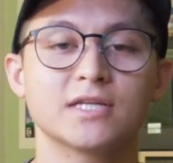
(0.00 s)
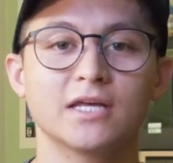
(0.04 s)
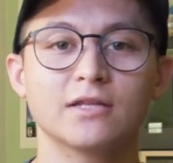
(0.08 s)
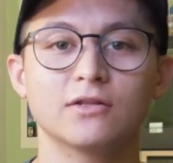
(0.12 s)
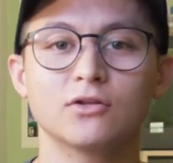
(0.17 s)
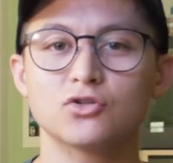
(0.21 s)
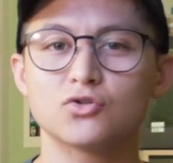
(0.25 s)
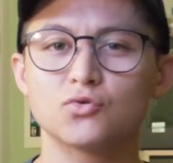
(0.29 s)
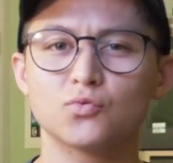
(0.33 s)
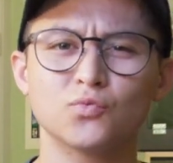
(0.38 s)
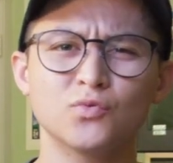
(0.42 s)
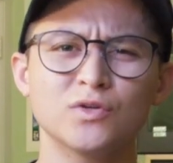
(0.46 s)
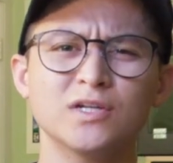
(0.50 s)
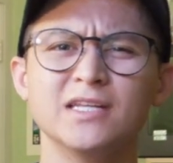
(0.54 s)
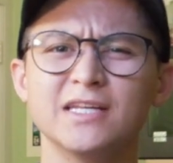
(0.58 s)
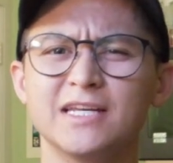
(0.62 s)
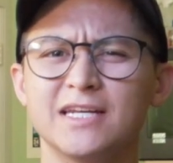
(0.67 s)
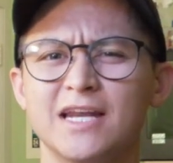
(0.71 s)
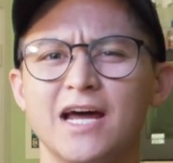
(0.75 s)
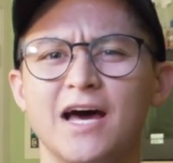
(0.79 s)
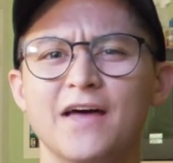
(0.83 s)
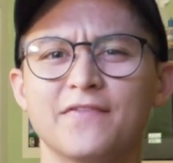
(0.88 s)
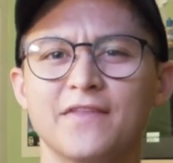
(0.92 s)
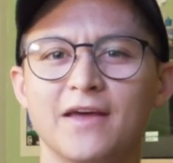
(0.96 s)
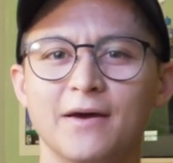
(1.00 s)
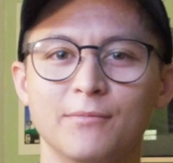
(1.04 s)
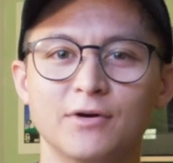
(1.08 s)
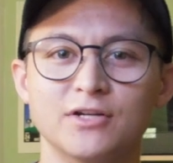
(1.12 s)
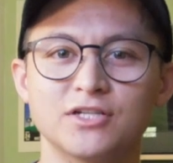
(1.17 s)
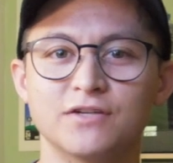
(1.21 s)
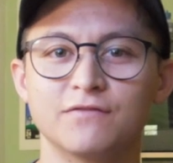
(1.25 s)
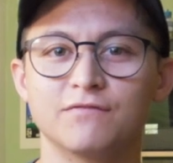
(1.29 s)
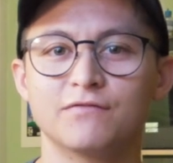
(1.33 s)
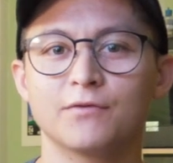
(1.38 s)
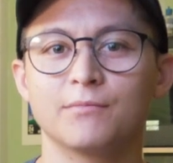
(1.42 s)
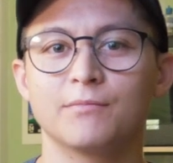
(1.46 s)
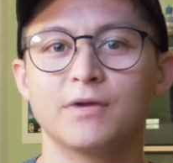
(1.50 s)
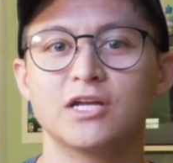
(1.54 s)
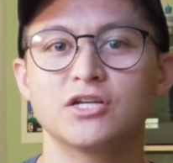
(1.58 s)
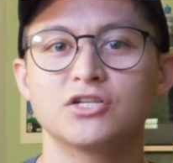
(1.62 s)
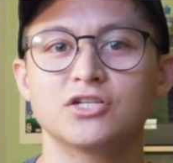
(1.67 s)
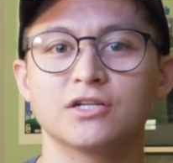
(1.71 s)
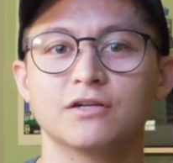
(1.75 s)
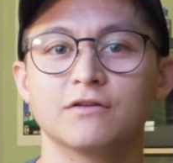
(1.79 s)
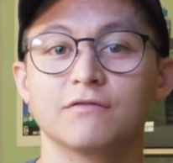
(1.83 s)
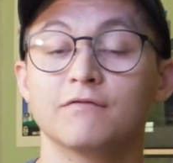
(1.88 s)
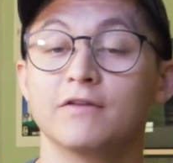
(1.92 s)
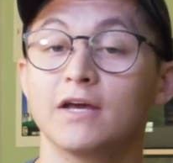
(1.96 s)
and there's really not that much
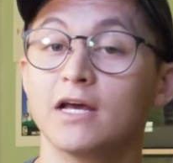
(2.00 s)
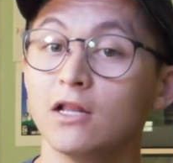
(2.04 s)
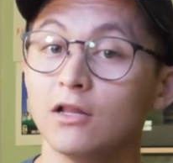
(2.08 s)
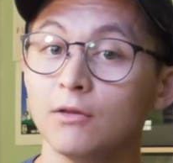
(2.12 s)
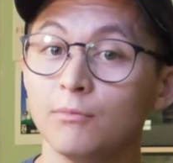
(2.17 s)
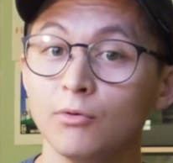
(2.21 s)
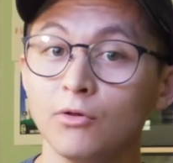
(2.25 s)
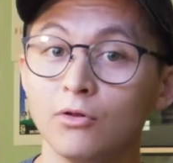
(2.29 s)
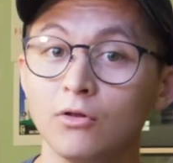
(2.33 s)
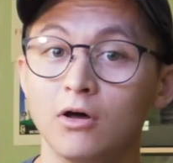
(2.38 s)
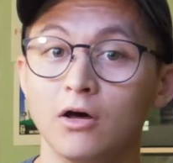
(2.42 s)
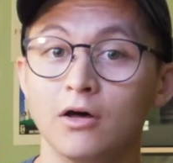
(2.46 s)
information available